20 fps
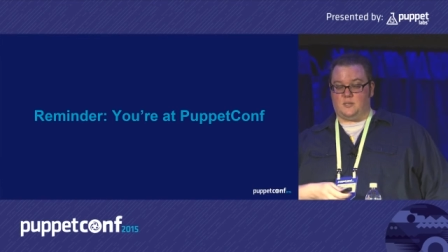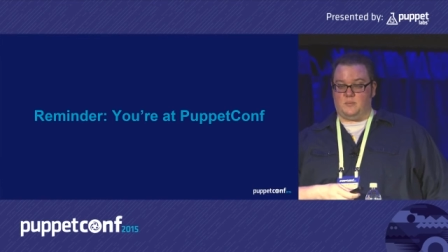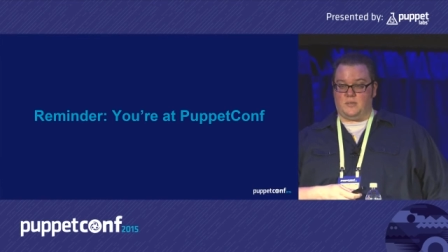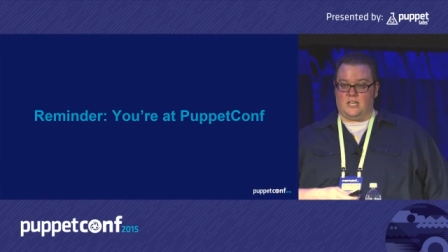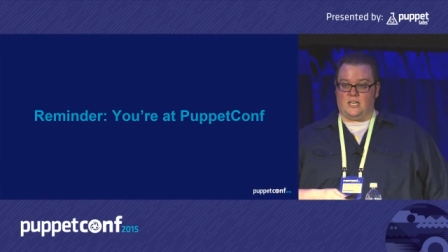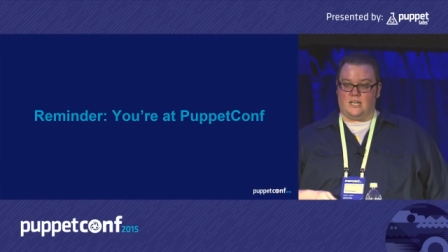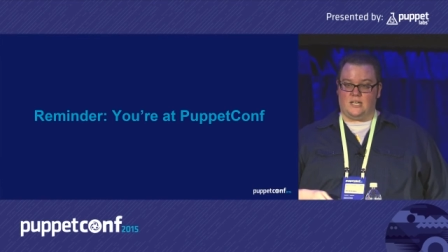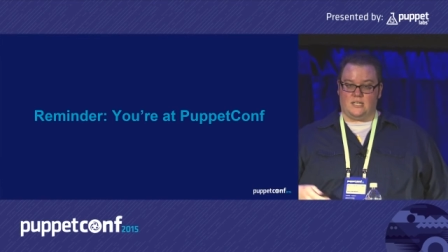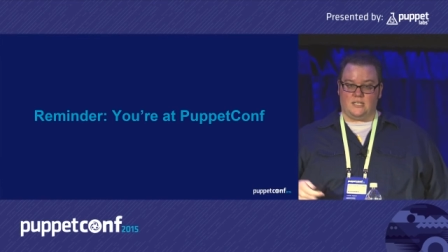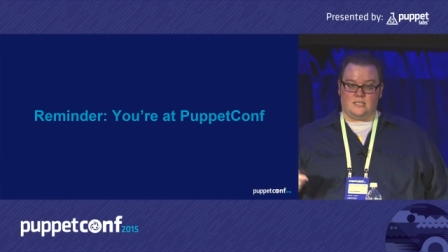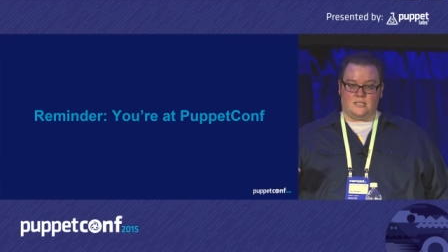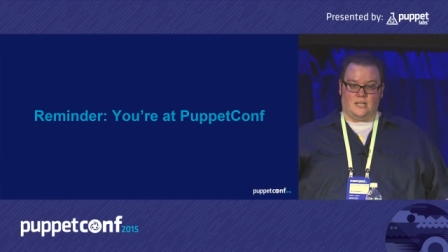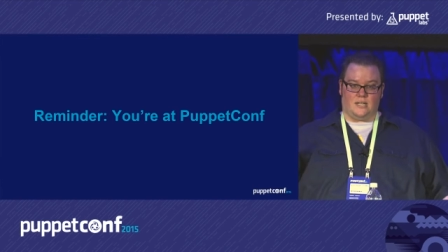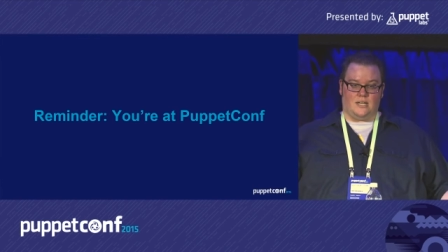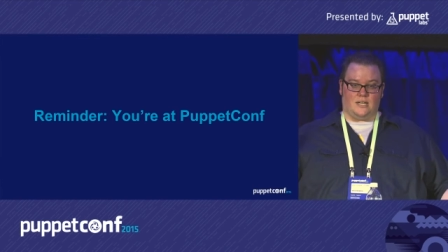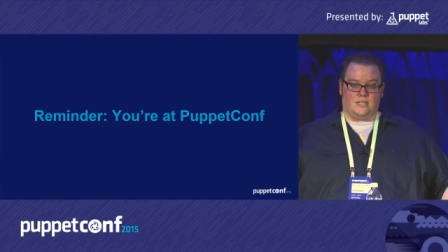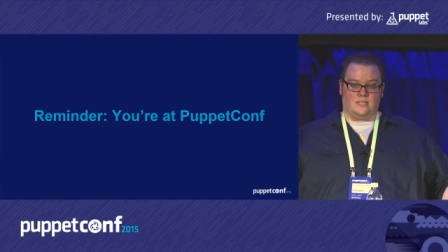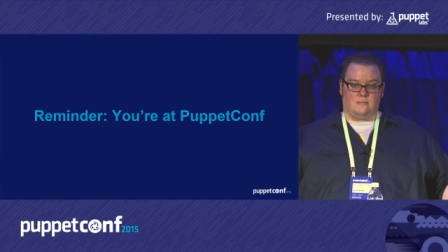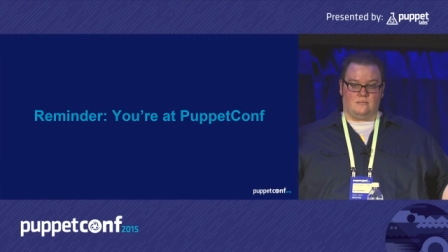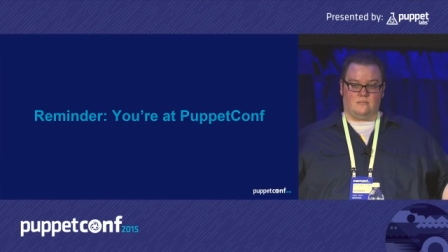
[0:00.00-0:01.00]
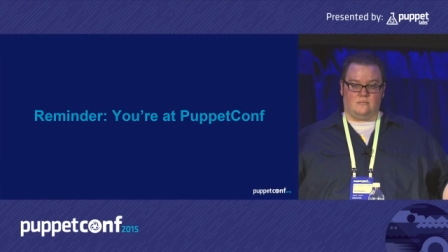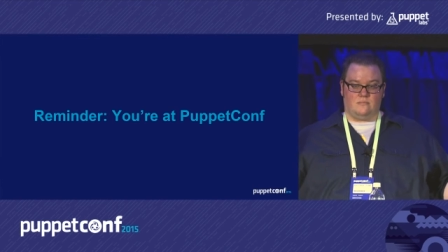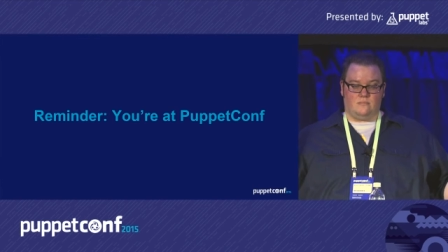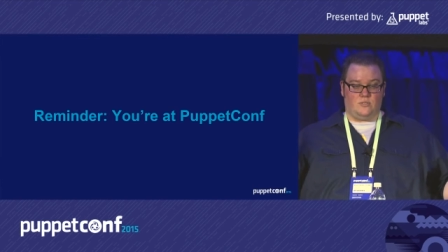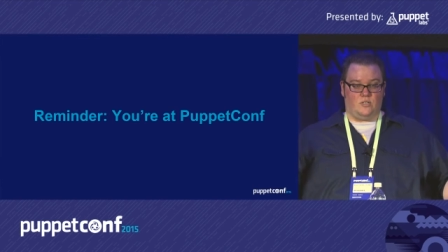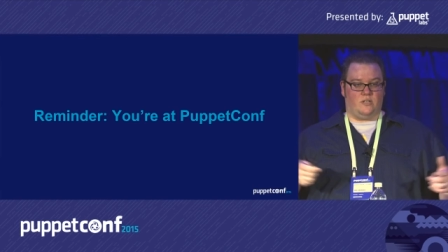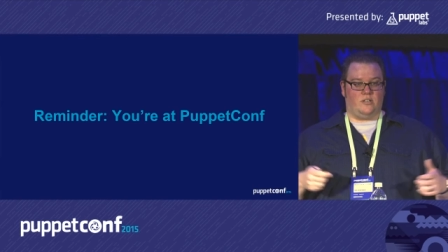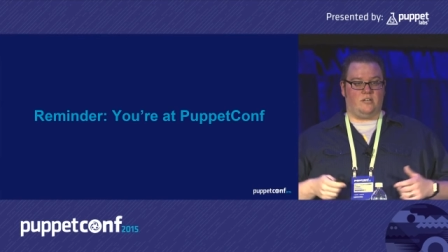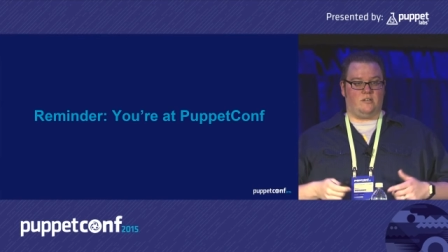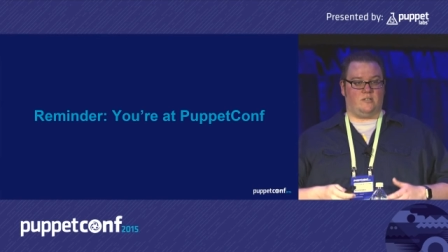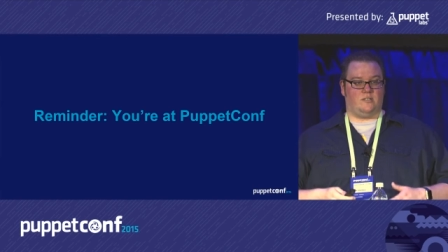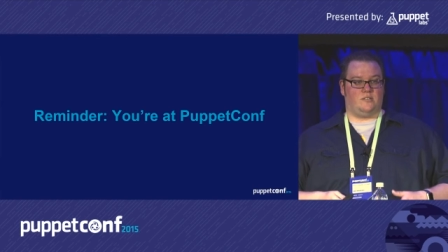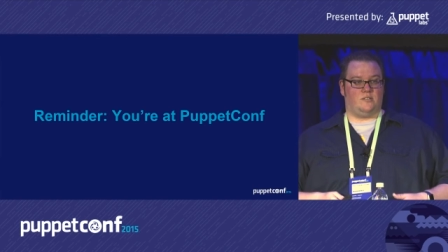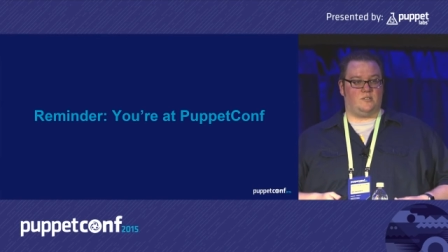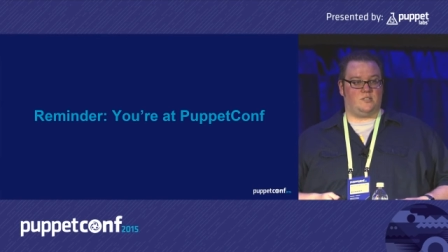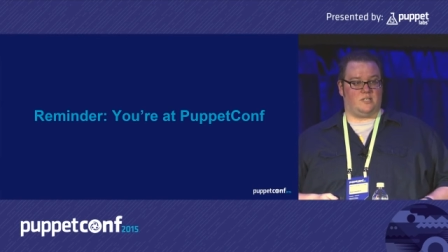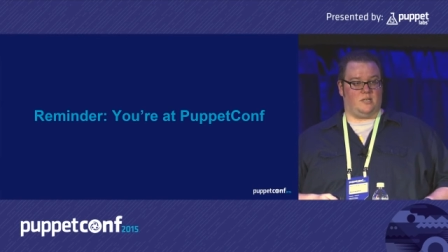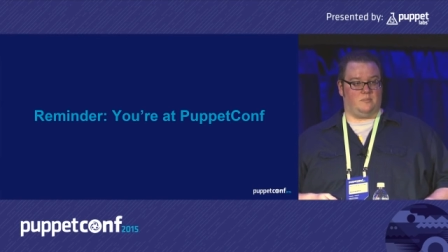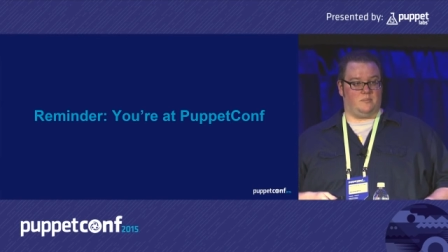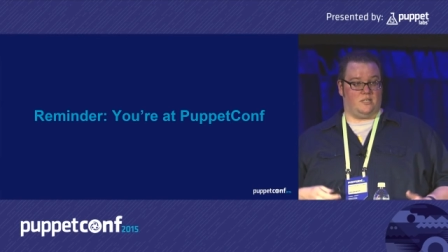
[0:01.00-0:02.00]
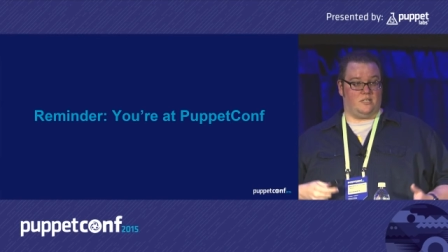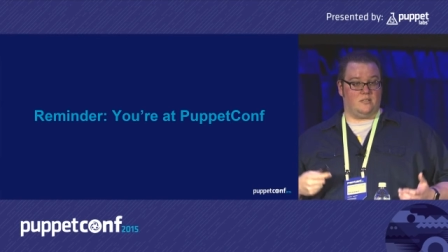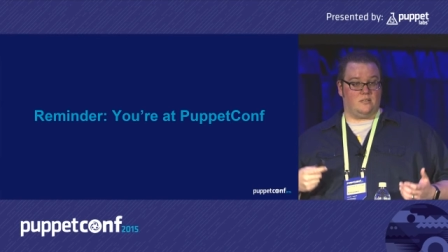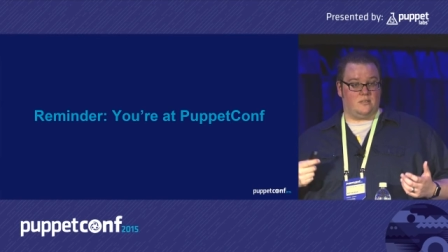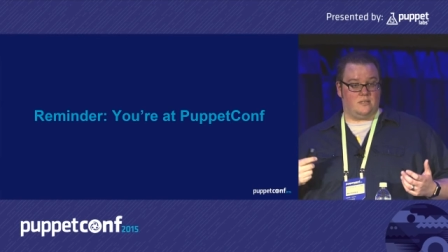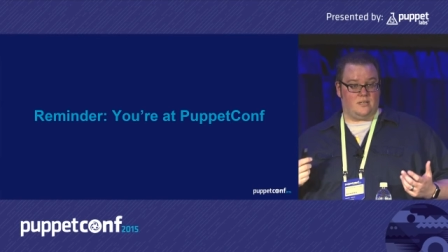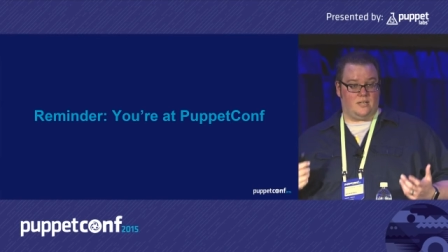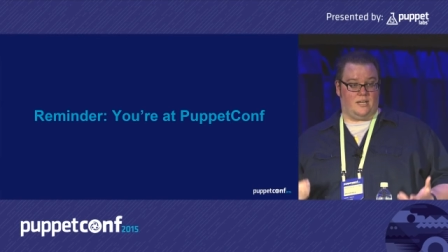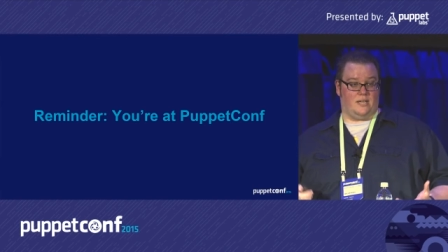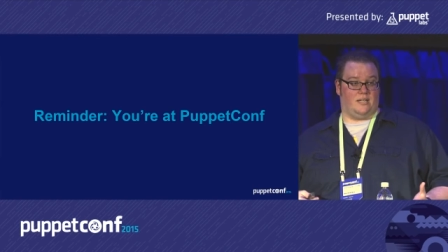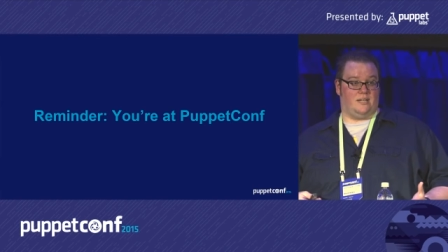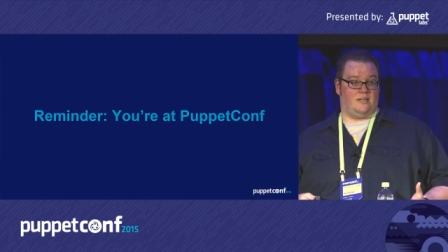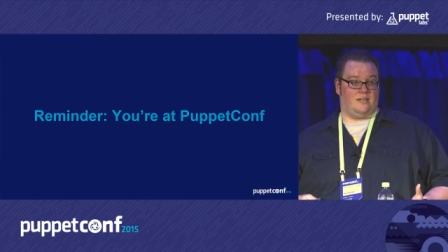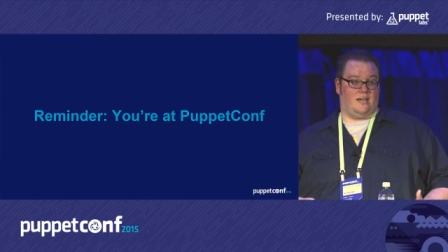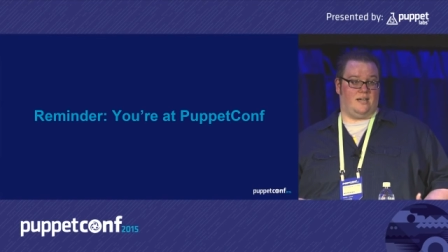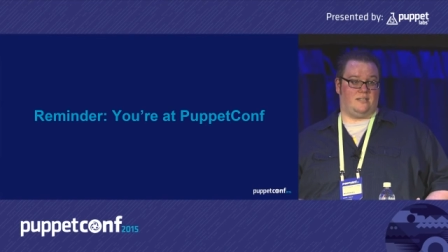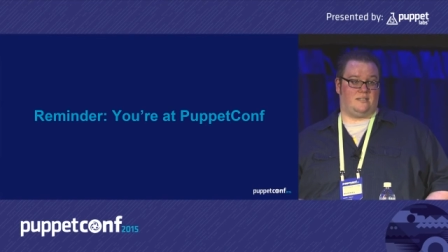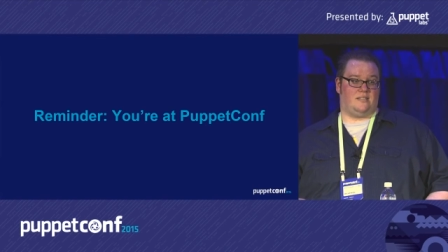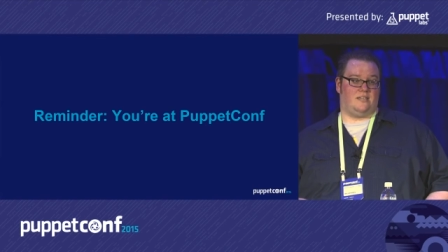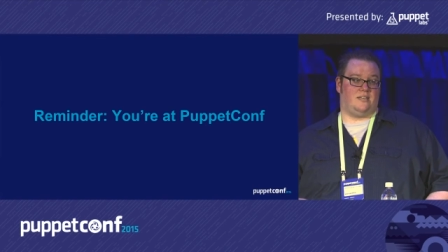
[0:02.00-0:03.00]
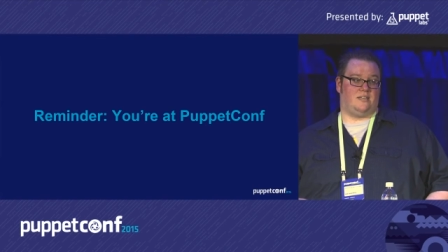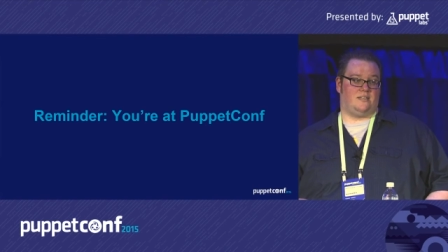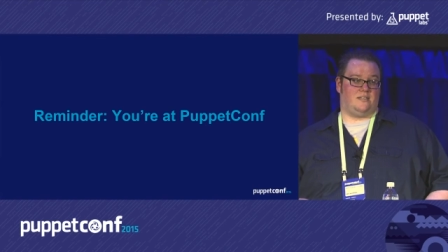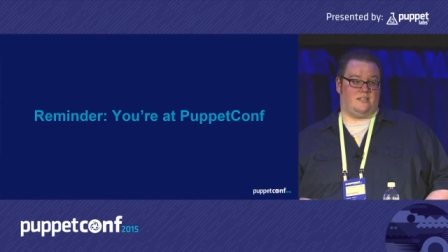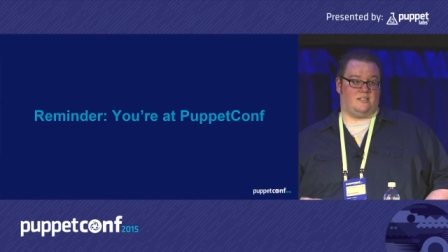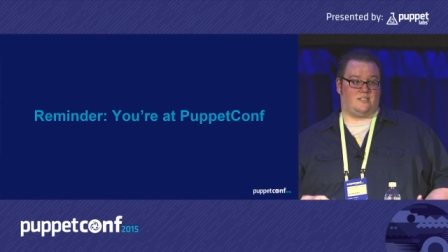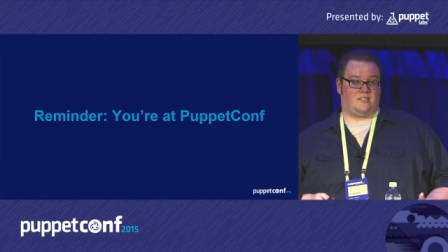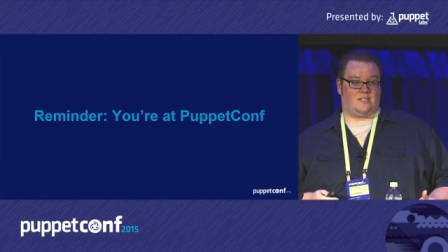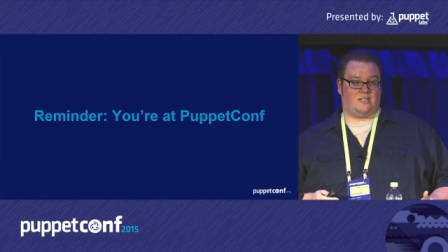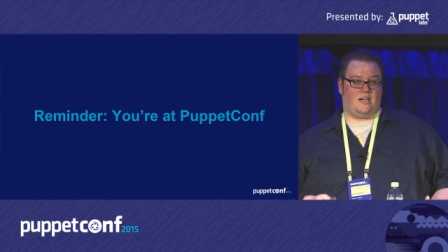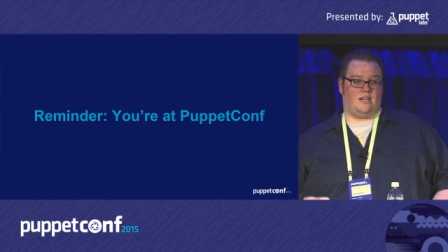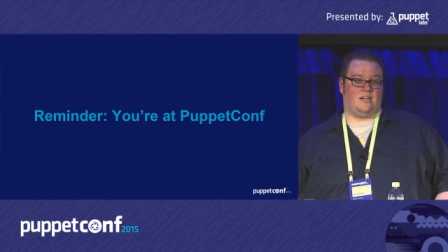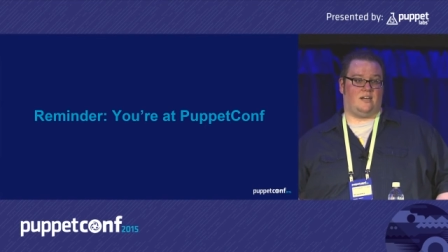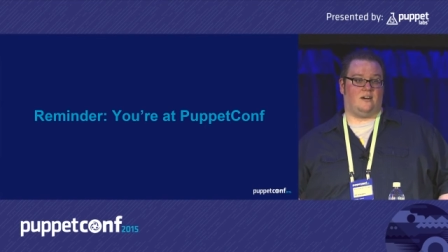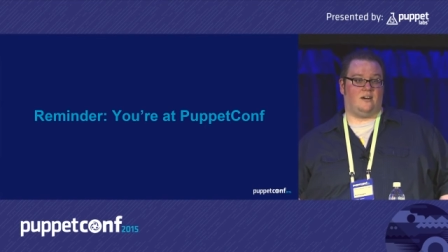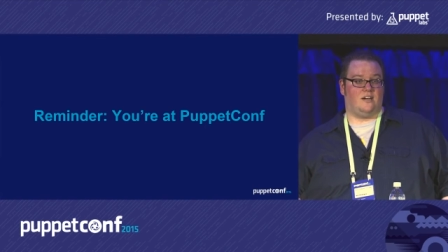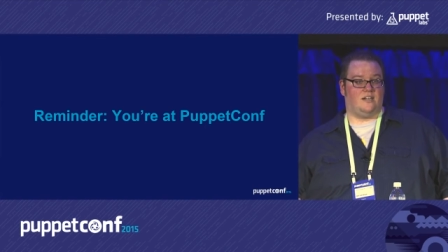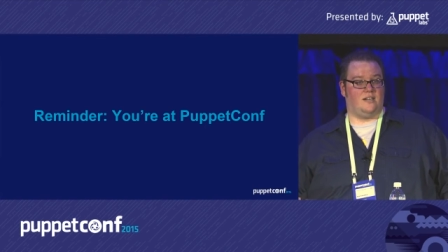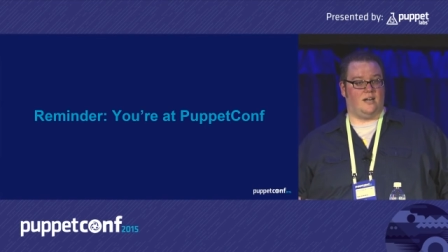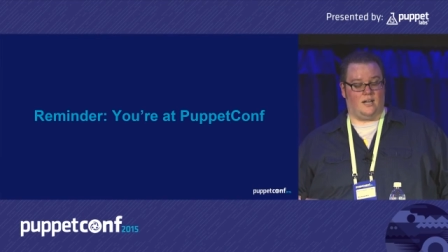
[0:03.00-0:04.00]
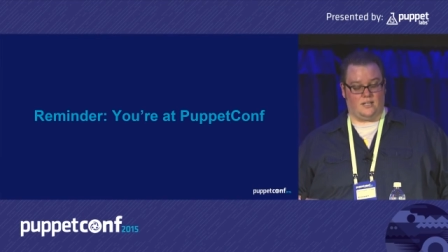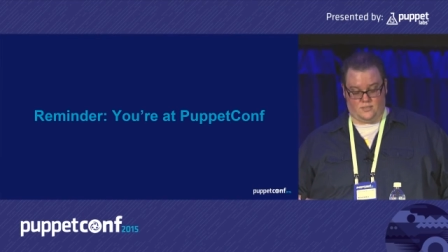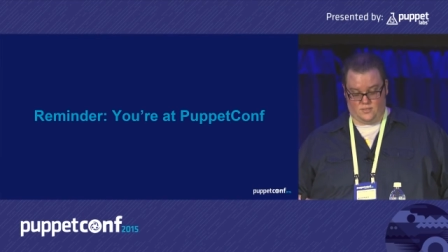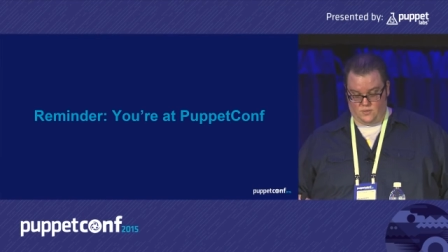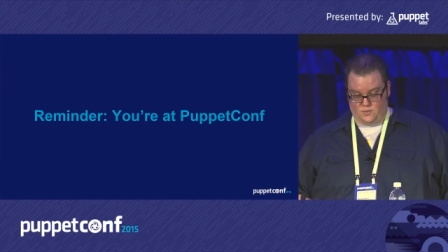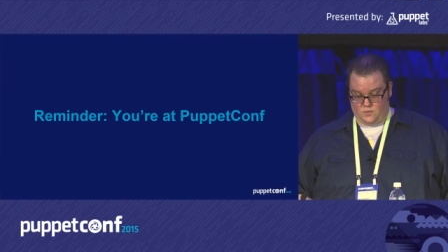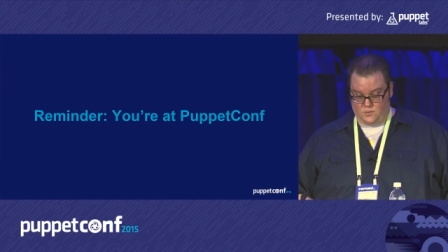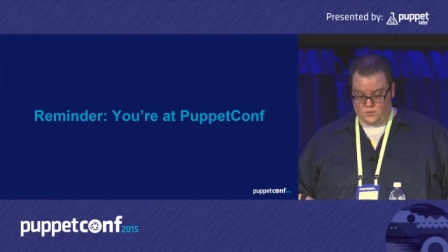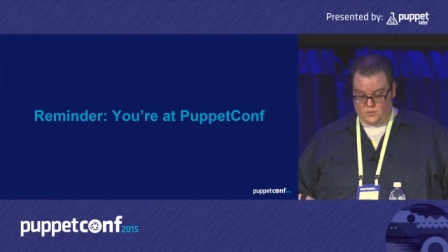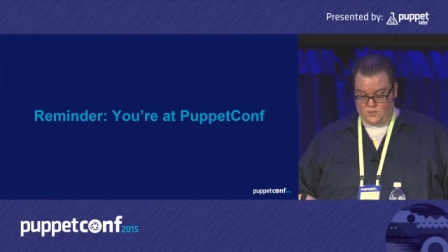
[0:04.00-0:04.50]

the beginning, uh, you're here to learn something, and I think it's kind of hard not to.